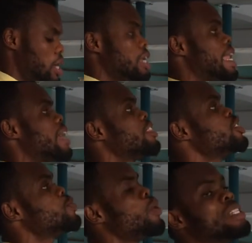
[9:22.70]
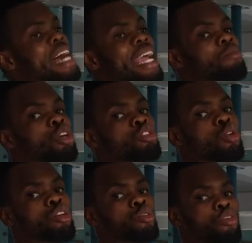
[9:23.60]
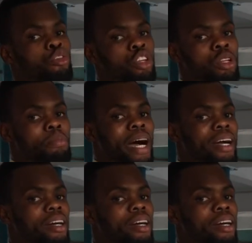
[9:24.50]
Now at this point, I am not going to fill back